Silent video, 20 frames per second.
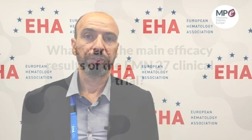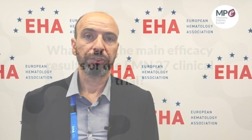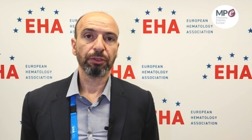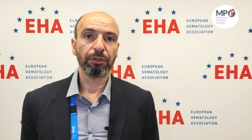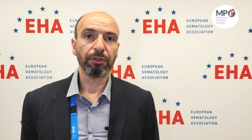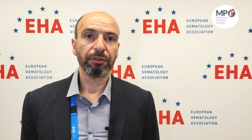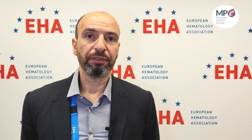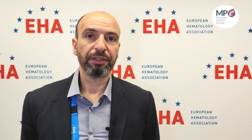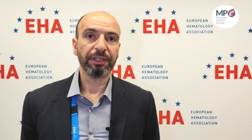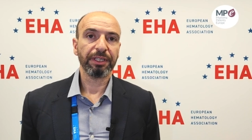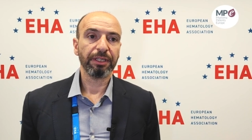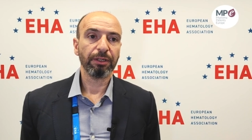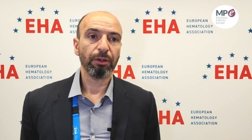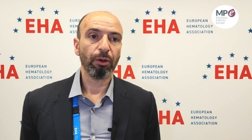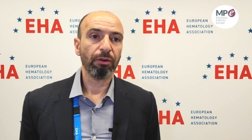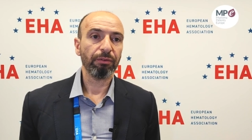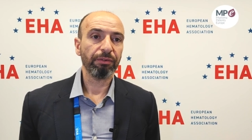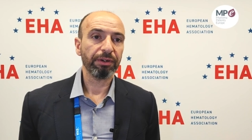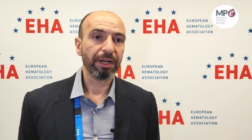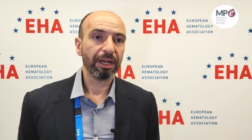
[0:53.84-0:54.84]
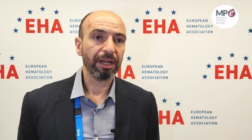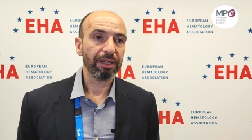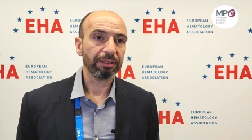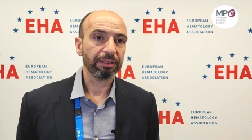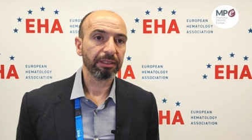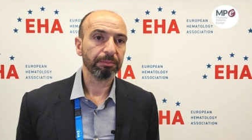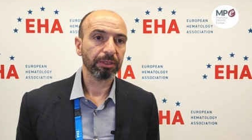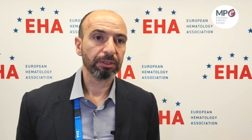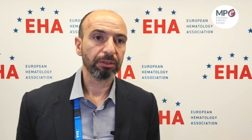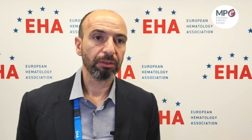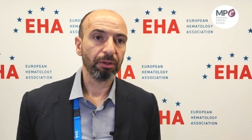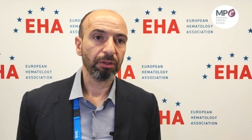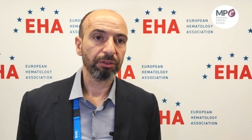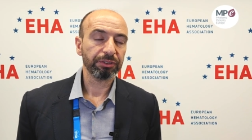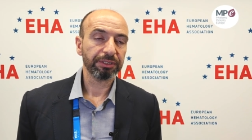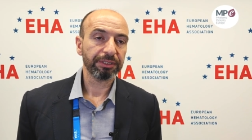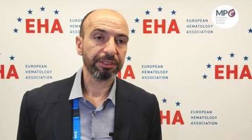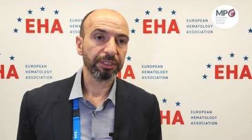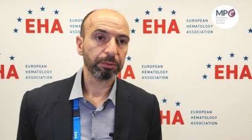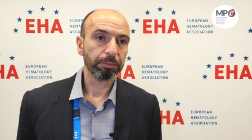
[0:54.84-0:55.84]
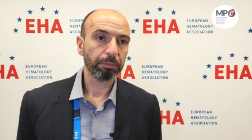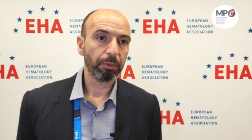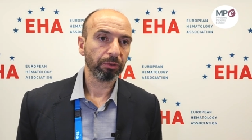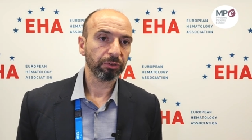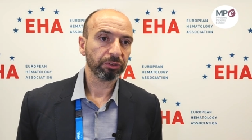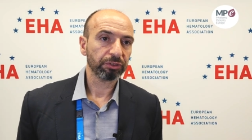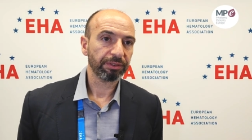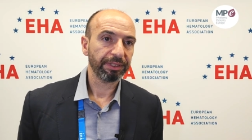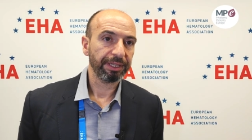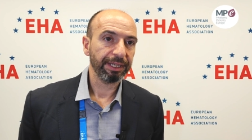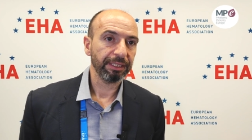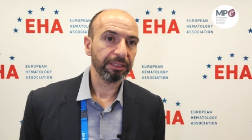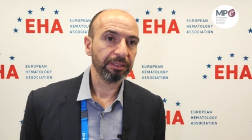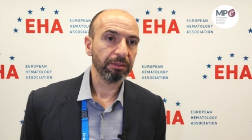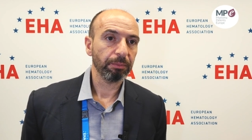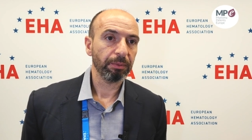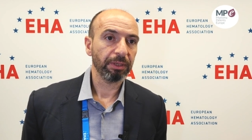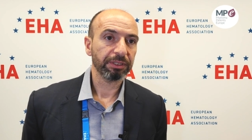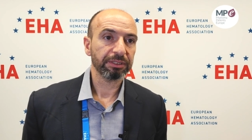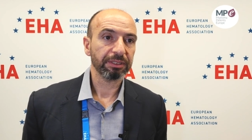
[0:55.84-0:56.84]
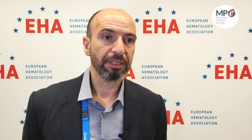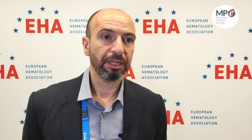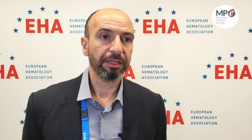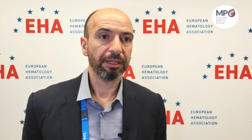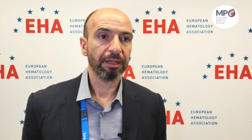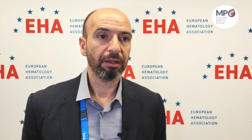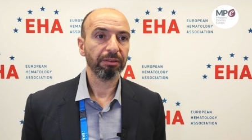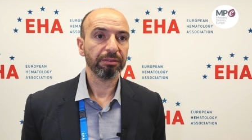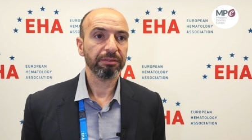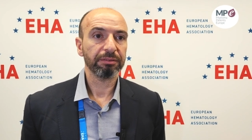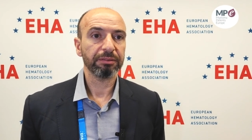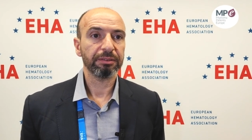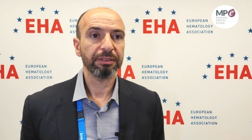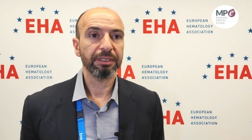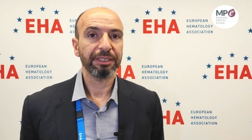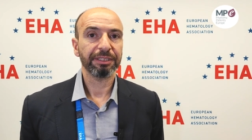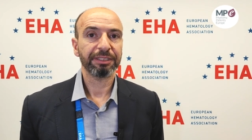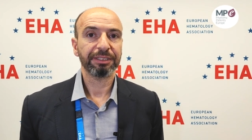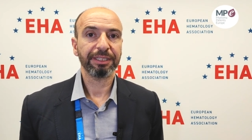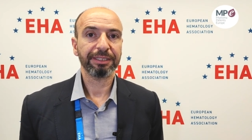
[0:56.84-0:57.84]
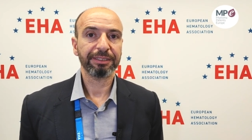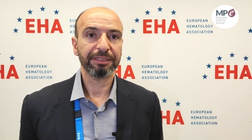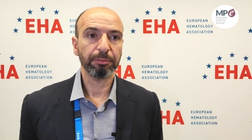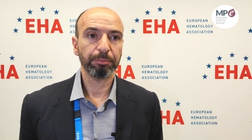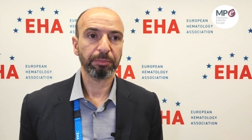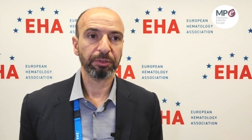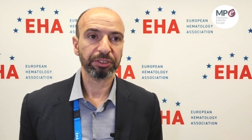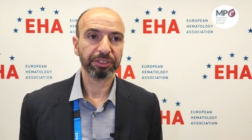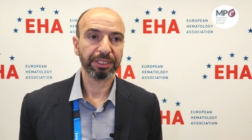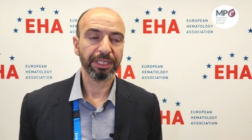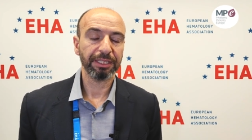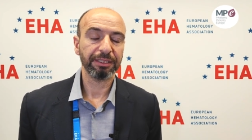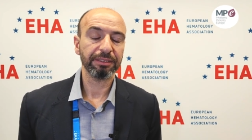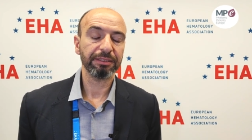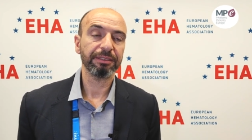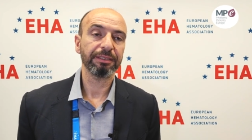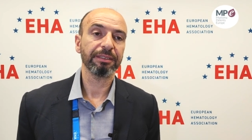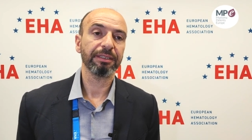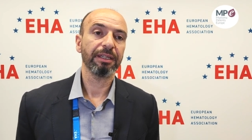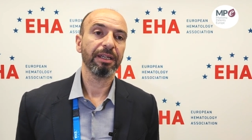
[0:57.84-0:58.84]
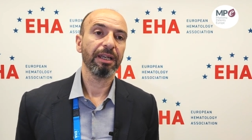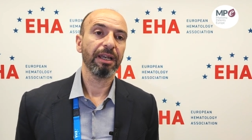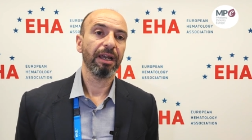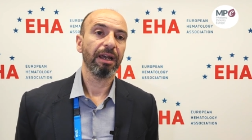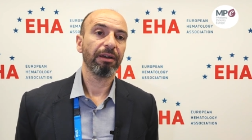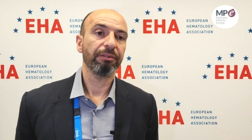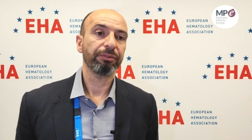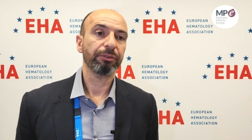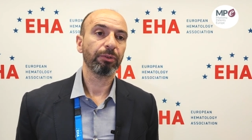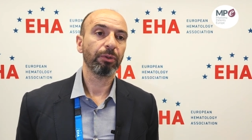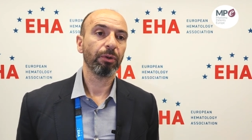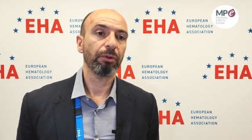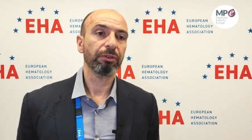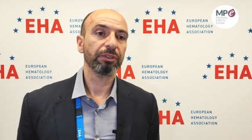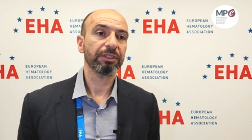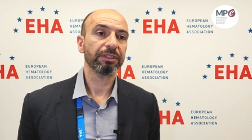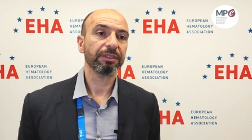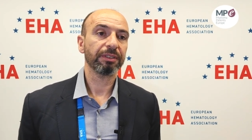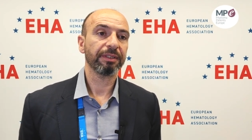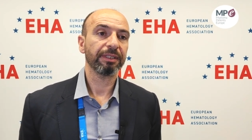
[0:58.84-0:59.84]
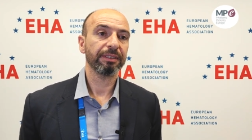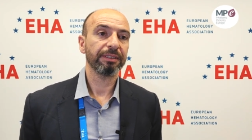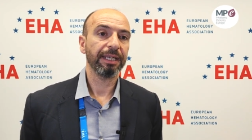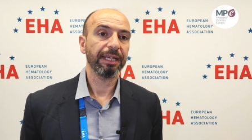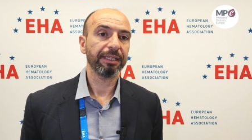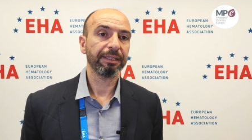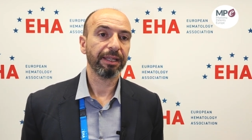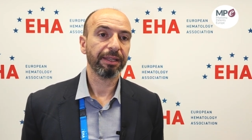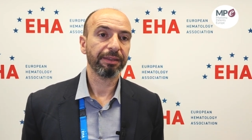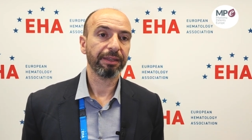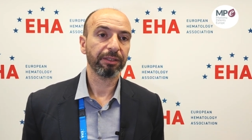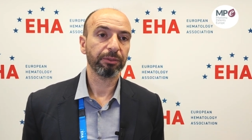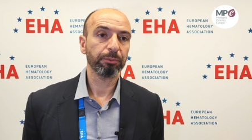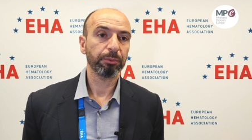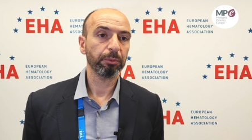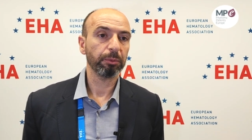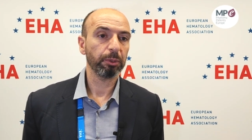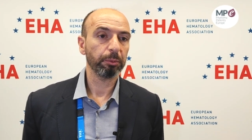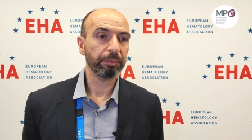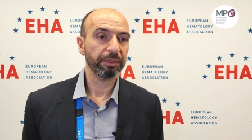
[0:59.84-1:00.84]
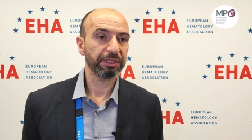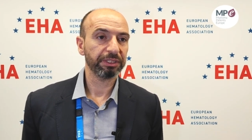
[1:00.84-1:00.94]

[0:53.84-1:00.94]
So the overall hematologic response rate was around 60%. Uh, of course, the data that we will